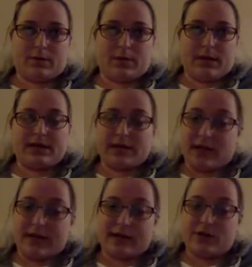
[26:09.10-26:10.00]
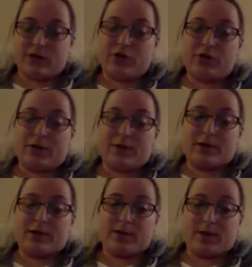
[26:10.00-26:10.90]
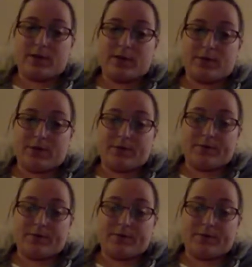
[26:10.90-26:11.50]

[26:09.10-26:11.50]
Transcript: And it's a lot easier to do that with a smaller group.